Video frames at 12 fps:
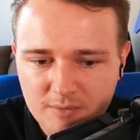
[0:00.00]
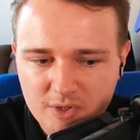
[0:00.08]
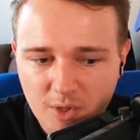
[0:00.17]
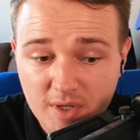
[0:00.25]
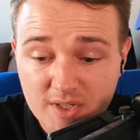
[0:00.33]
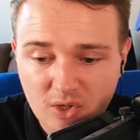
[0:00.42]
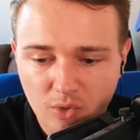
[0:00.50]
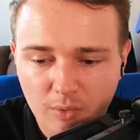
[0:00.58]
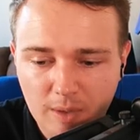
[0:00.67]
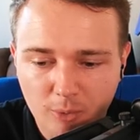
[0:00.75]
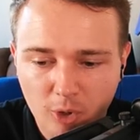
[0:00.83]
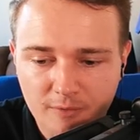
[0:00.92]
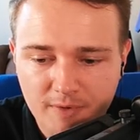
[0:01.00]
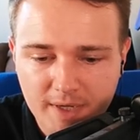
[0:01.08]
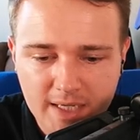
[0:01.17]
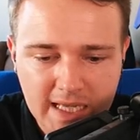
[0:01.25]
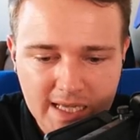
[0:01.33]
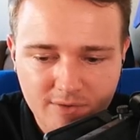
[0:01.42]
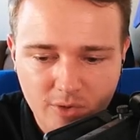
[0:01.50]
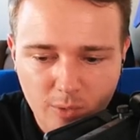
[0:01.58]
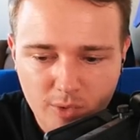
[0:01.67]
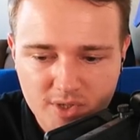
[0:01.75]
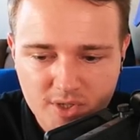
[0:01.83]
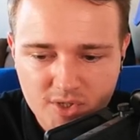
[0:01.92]
So, he's still improving, even though he
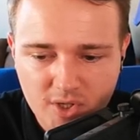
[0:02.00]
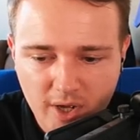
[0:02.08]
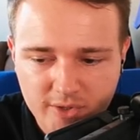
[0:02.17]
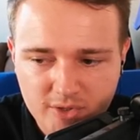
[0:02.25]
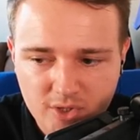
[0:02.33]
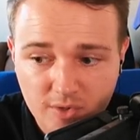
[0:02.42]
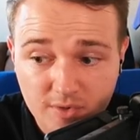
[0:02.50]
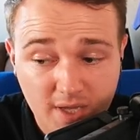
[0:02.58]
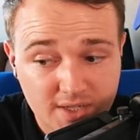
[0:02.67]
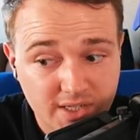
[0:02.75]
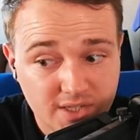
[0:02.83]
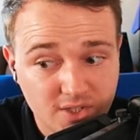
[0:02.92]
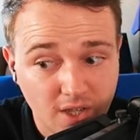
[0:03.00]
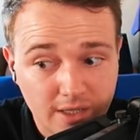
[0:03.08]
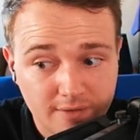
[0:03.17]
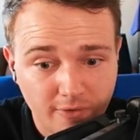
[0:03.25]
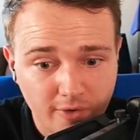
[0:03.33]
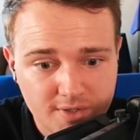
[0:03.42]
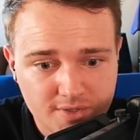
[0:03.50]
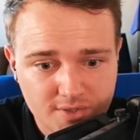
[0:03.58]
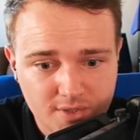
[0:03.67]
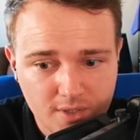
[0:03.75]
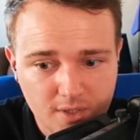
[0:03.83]
wasn't a starter. So, that's exciting for us.